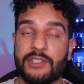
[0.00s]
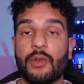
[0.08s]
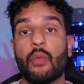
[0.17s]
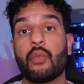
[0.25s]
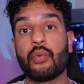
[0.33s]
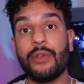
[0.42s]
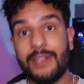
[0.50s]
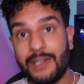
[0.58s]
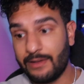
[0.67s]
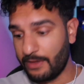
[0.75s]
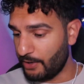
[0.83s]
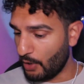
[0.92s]
So
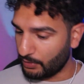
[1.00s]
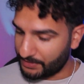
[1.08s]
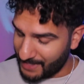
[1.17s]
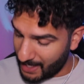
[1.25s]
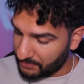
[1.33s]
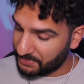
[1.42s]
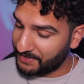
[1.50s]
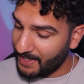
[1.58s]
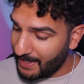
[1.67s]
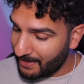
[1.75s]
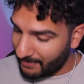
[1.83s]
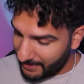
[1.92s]
reading the notes now,
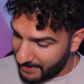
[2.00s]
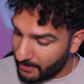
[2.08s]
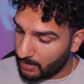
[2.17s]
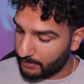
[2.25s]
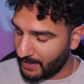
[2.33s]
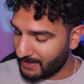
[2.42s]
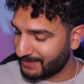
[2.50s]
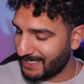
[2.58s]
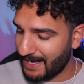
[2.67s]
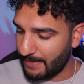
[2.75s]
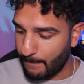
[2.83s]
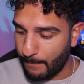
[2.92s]
seeing here they
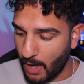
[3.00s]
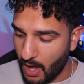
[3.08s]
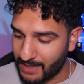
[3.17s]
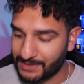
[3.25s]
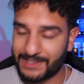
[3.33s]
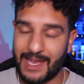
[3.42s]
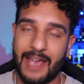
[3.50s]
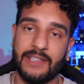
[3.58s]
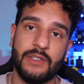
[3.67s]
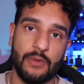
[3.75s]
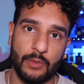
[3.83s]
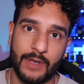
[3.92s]
say moss, I
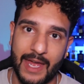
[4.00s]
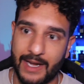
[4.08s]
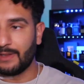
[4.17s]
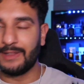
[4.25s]
do get it.